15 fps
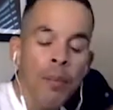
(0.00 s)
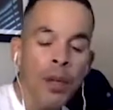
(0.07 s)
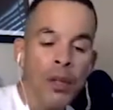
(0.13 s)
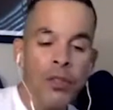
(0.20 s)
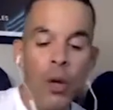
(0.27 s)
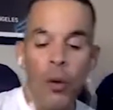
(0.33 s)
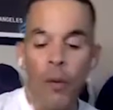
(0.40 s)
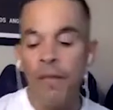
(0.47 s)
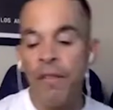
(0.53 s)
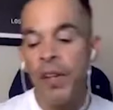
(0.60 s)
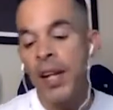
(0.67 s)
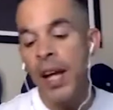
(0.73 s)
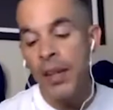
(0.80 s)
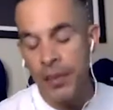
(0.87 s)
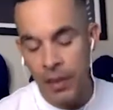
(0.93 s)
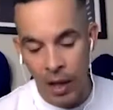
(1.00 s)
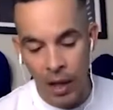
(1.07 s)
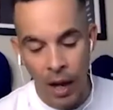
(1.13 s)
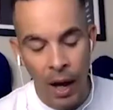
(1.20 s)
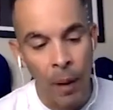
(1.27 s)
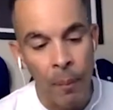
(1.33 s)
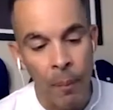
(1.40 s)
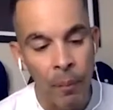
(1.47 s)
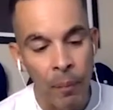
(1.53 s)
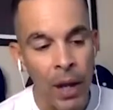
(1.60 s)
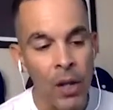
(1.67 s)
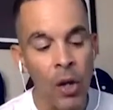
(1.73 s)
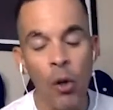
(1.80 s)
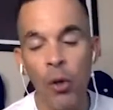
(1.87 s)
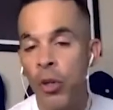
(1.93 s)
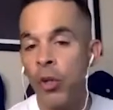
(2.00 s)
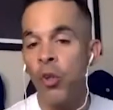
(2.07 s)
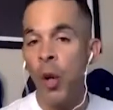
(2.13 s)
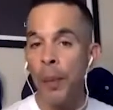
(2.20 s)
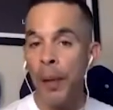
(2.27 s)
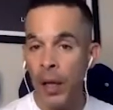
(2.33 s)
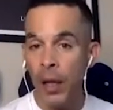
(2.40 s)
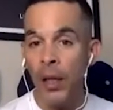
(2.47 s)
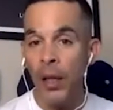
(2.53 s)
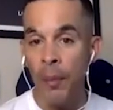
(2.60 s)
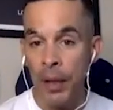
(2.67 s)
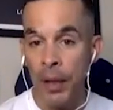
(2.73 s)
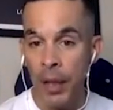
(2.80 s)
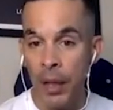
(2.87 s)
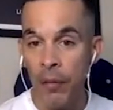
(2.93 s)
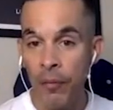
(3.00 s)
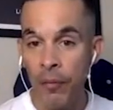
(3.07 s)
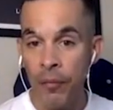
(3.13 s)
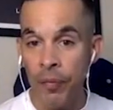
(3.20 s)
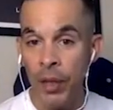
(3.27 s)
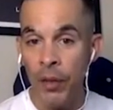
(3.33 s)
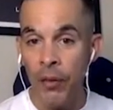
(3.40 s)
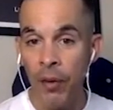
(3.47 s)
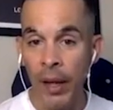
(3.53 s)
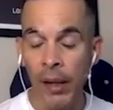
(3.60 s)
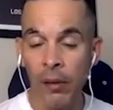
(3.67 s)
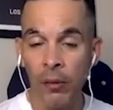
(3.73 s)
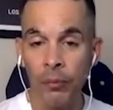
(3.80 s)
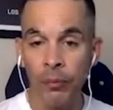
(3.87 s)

So Vanessa, I know you grew up in Colombia, right?